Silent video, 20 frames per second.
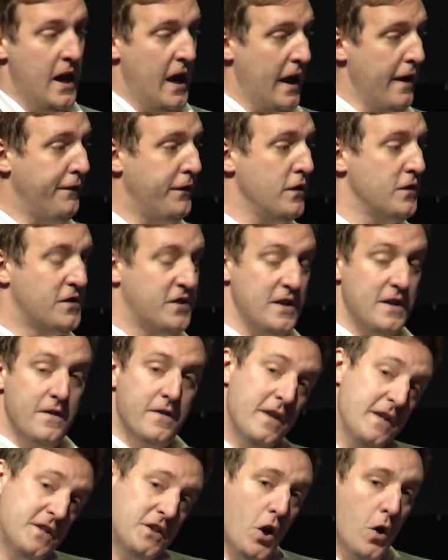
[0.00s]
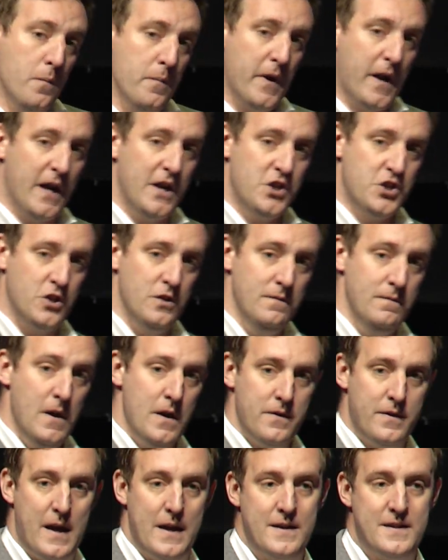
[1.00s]
If you see this combination,
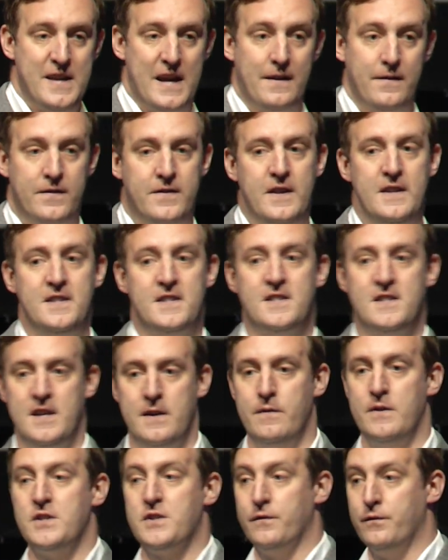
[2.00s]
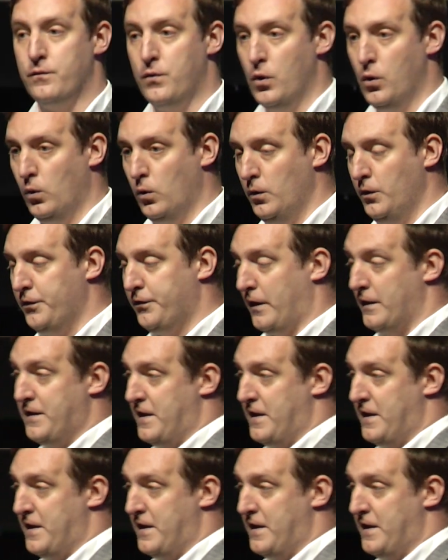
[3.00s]
then take this series of rules,